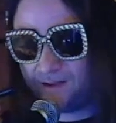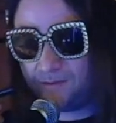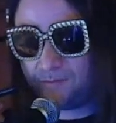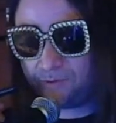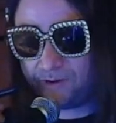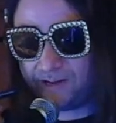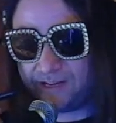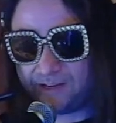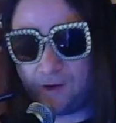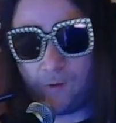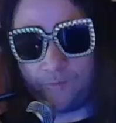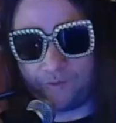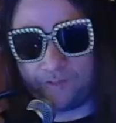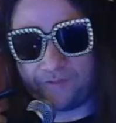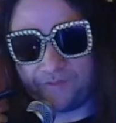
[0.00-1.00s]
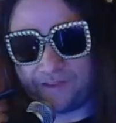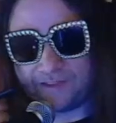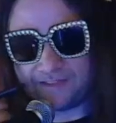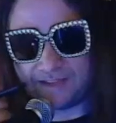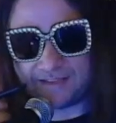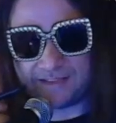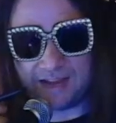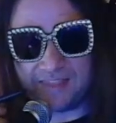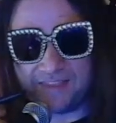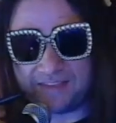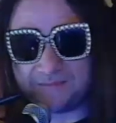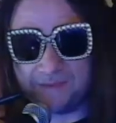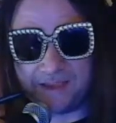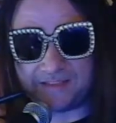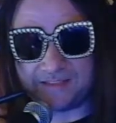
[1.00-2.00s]
pretty dope for the physics, and this
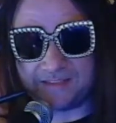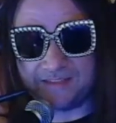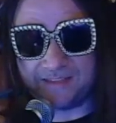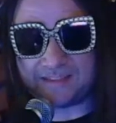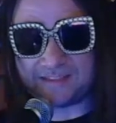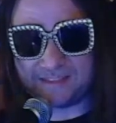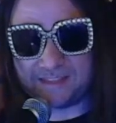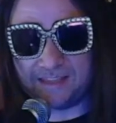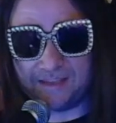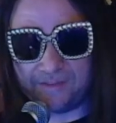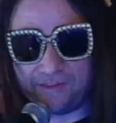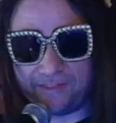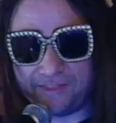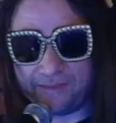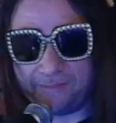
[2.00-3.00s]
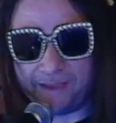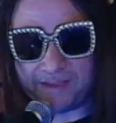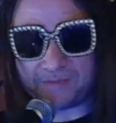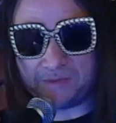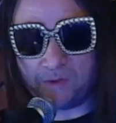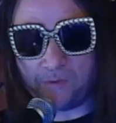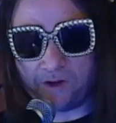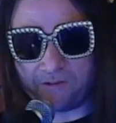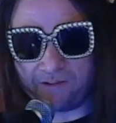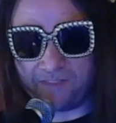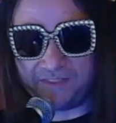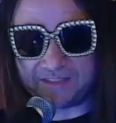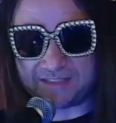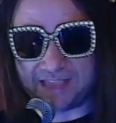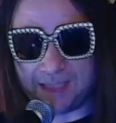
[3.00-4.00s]
is the level that makes me want to run
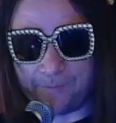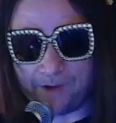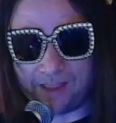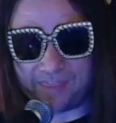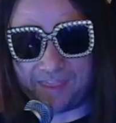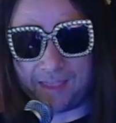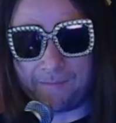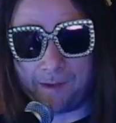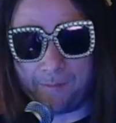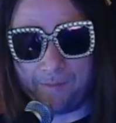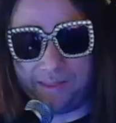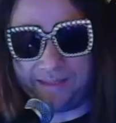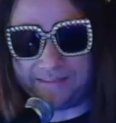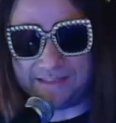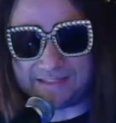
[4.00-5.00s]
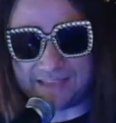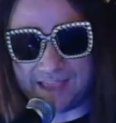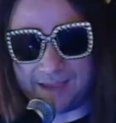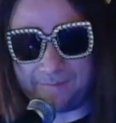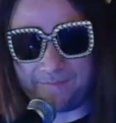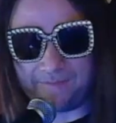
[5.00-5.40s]
this game. When I think about playing this game,